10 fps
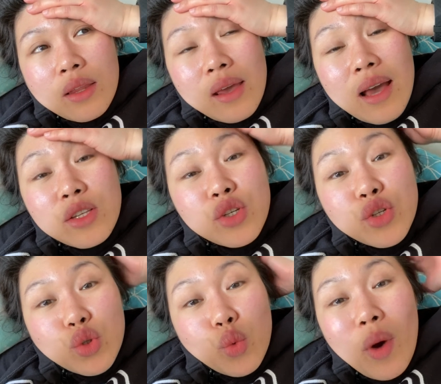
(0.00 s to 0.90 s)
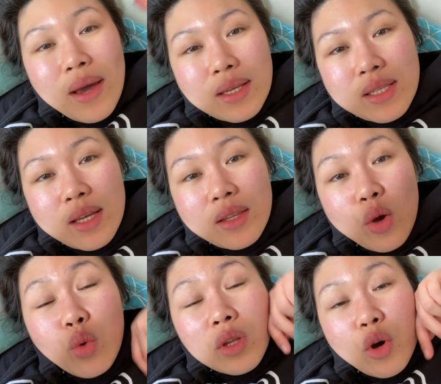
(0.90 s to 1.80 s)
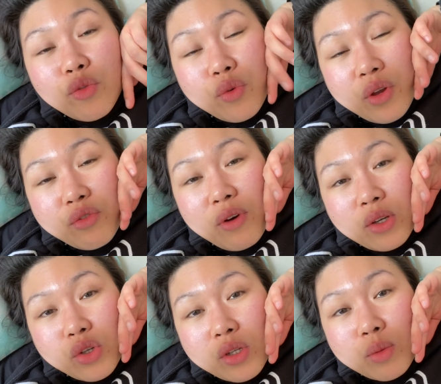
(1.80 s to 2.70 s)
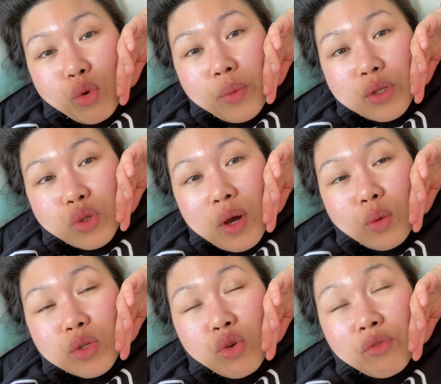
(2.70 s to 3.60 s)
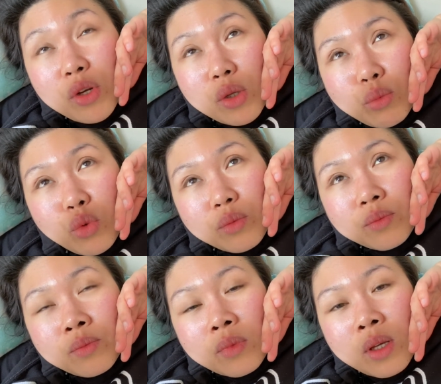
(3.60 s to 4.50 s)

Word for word: They answered twice that they're only offering Pfizer at the moment. So I was over the moon.